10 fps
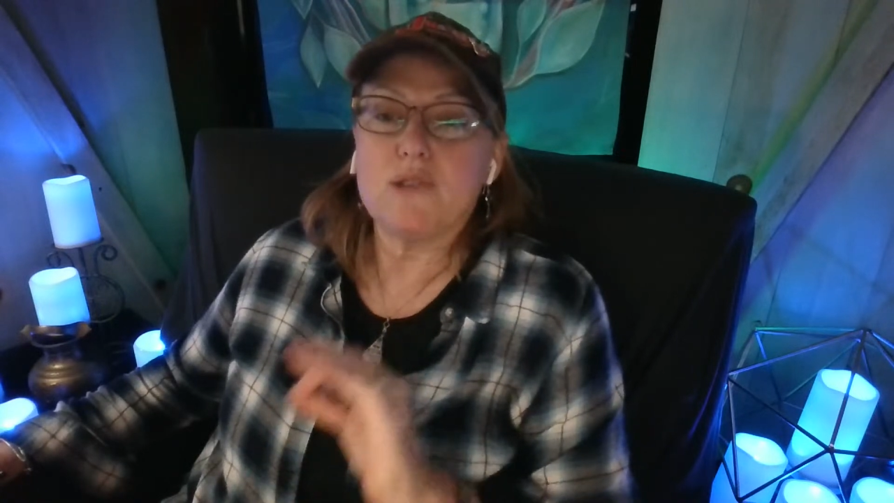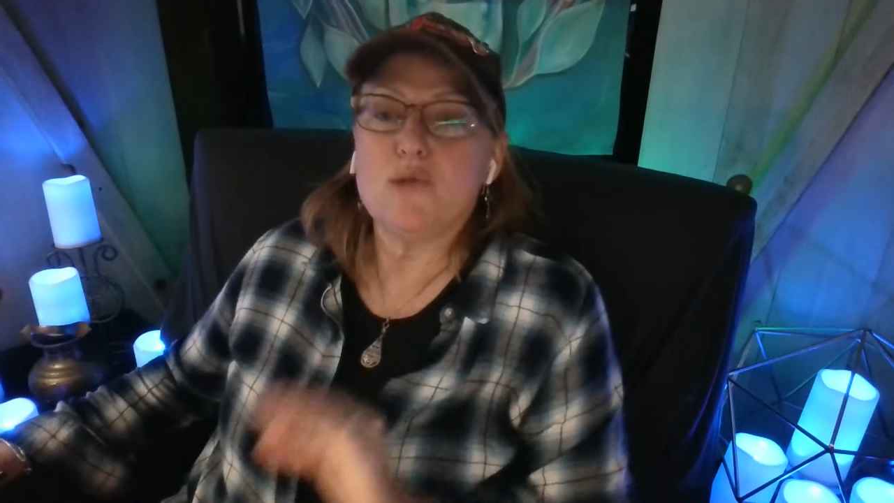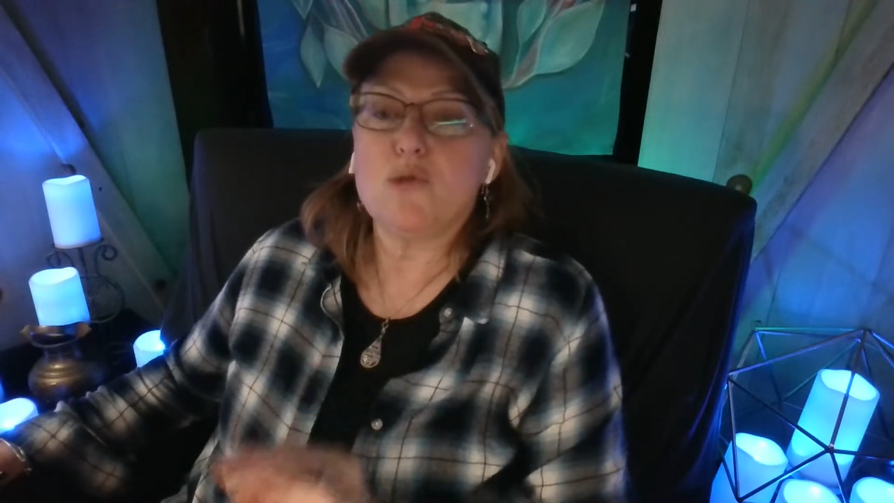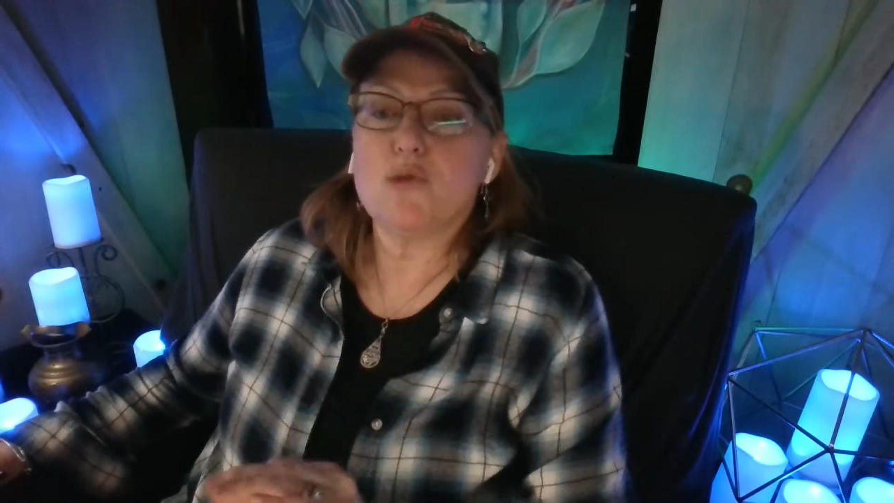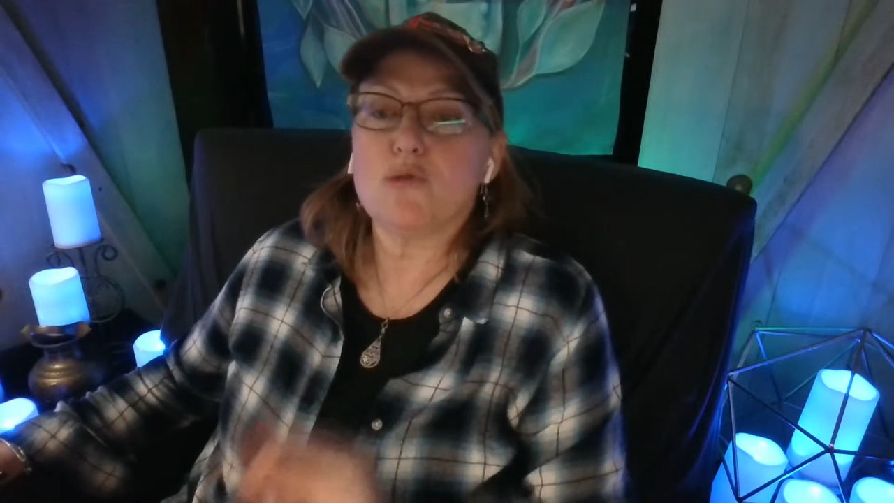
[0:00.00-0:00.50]

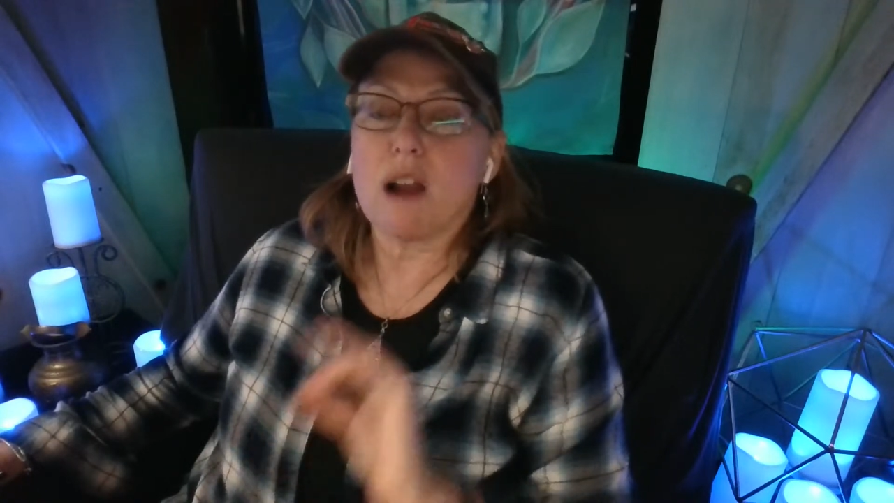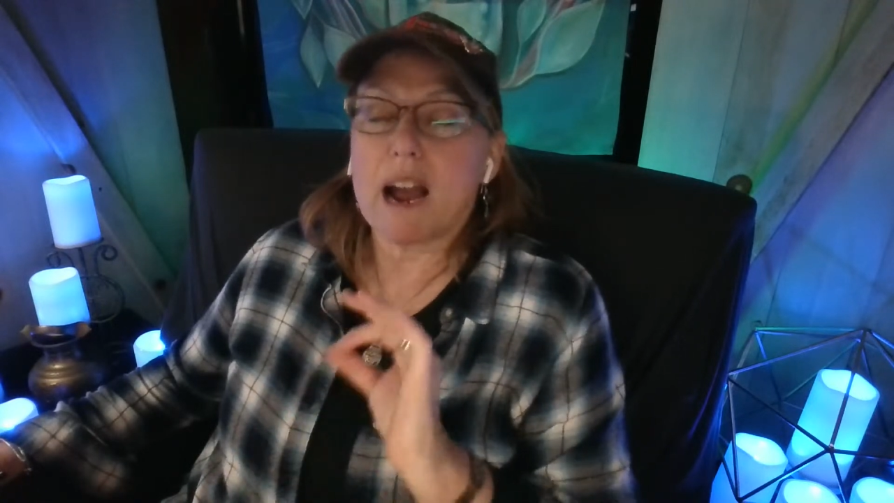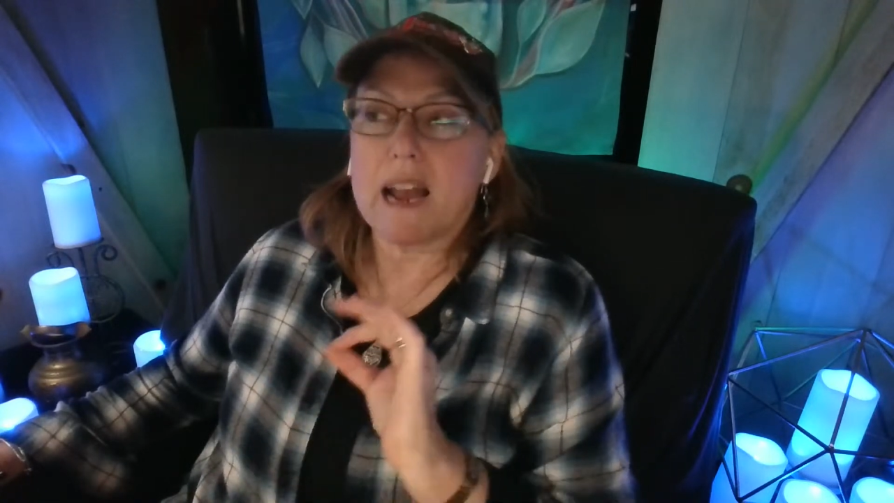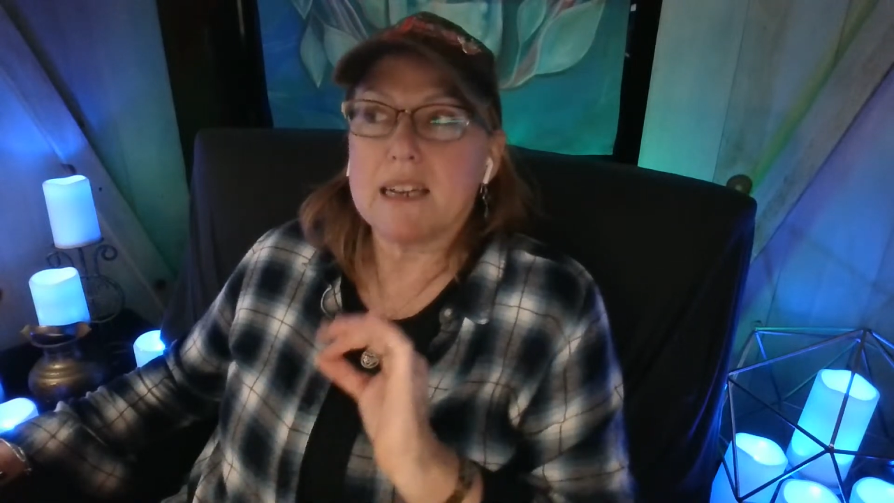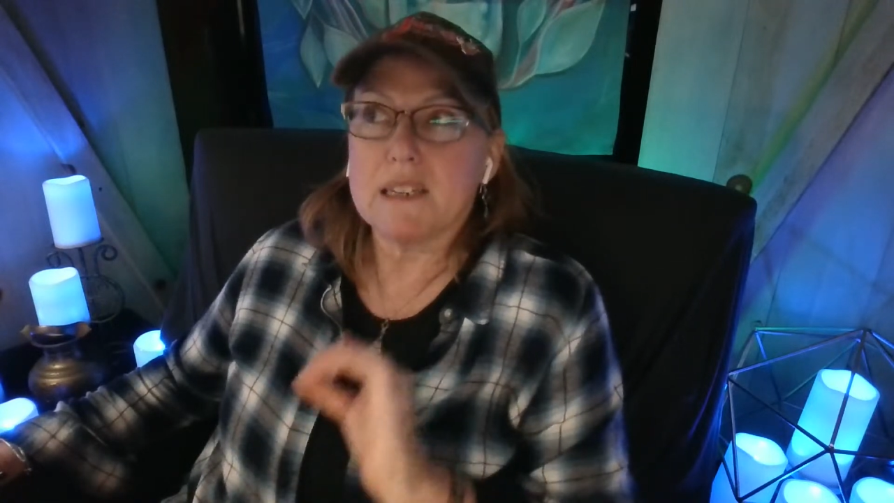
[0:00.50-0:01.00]
to
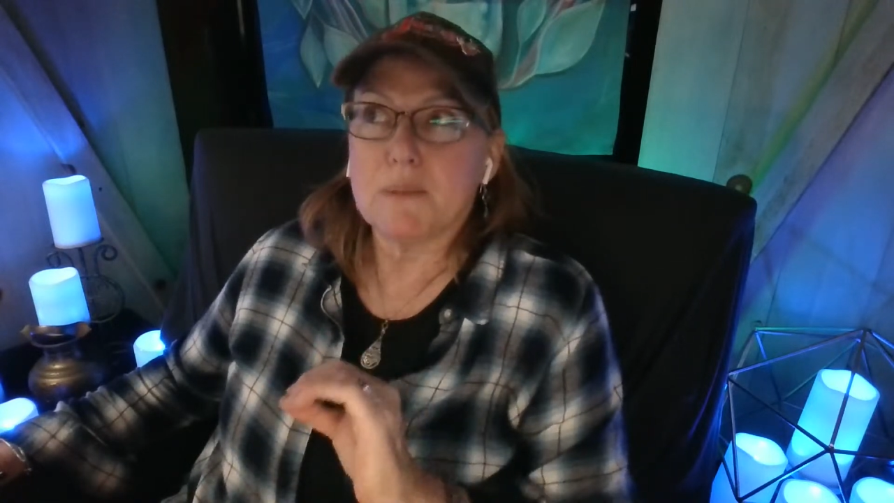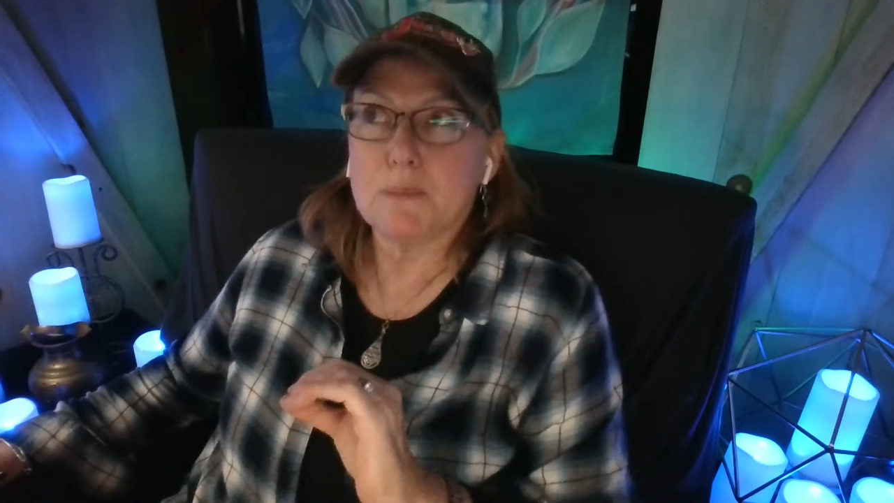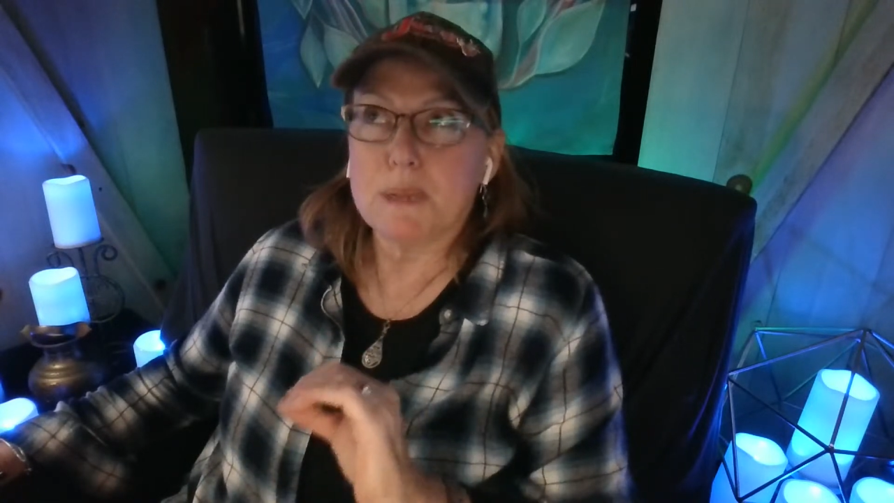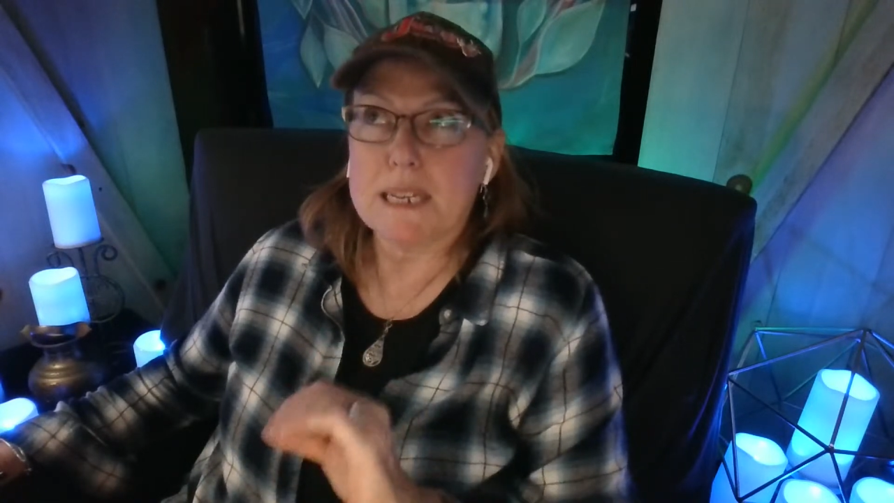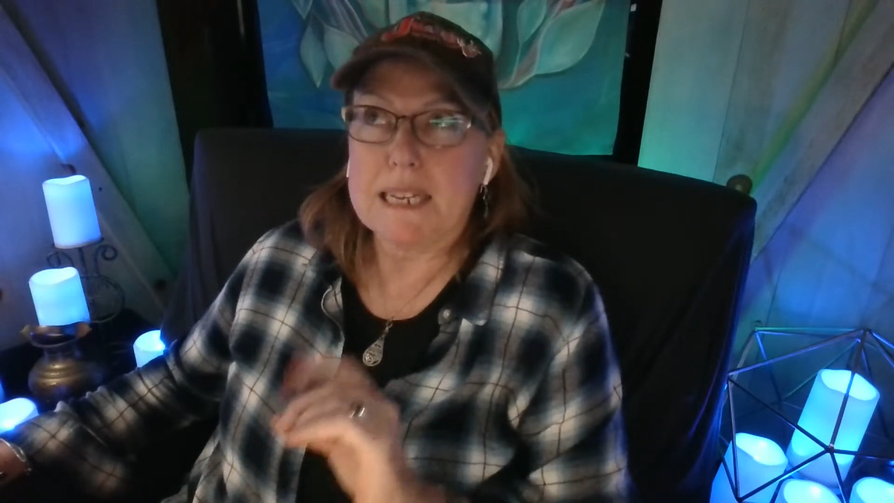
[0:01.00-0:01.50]
try to
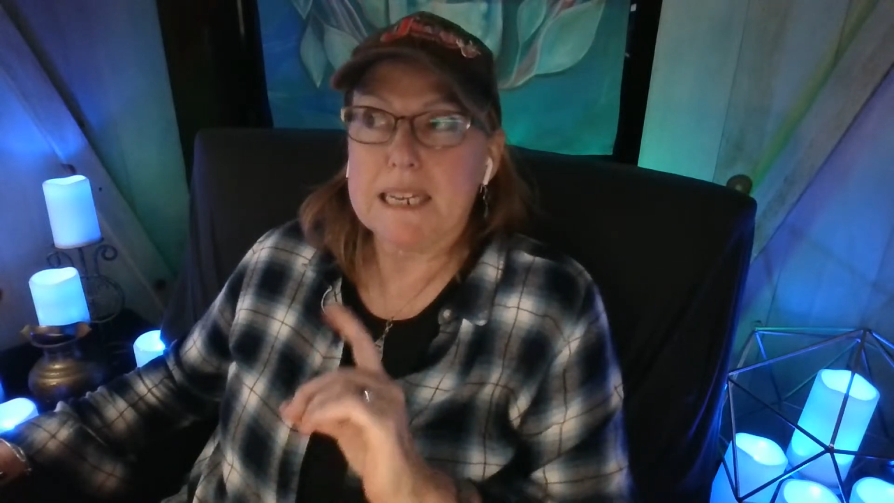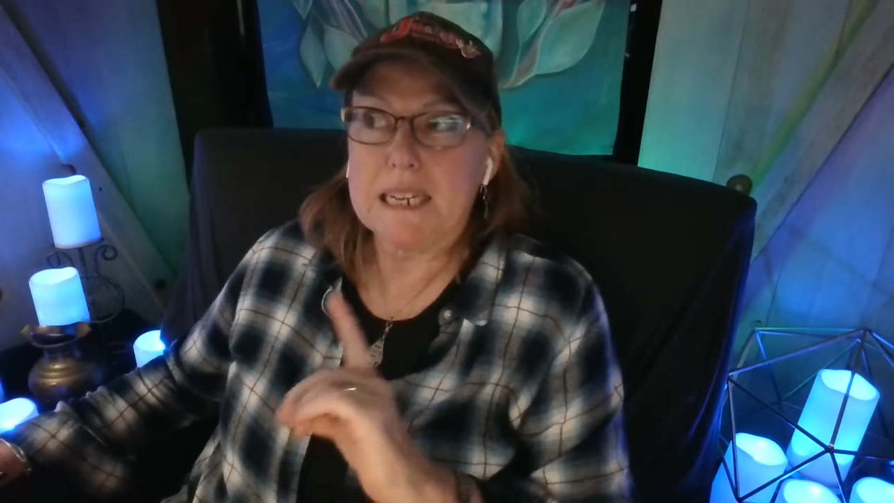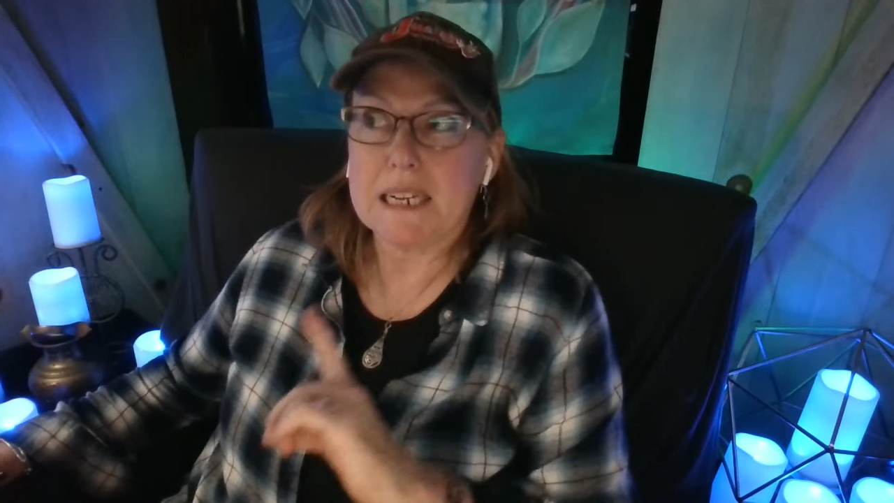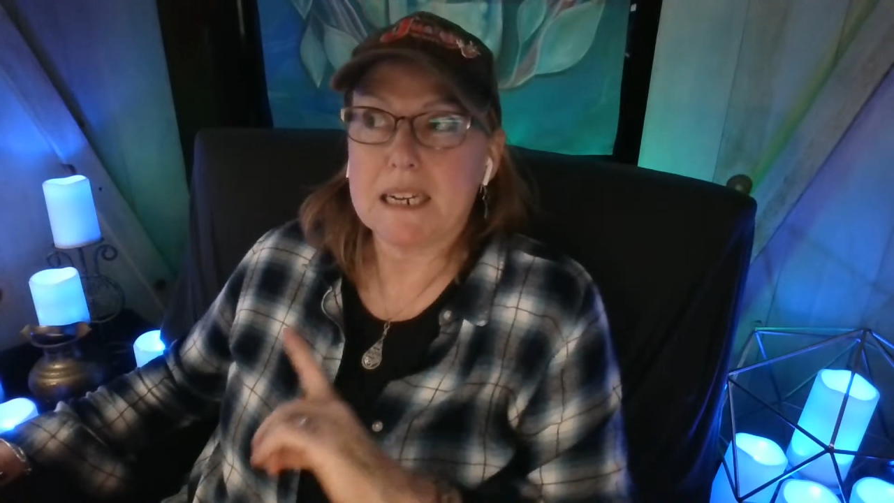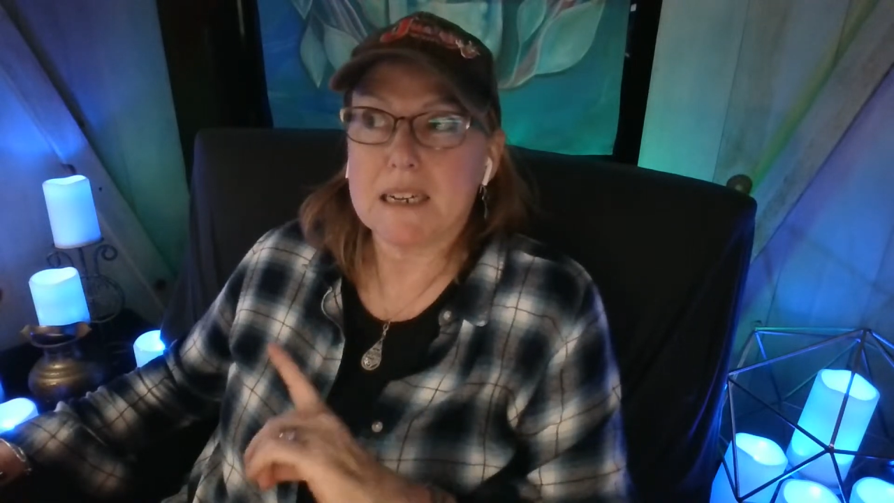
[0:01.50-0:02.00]
be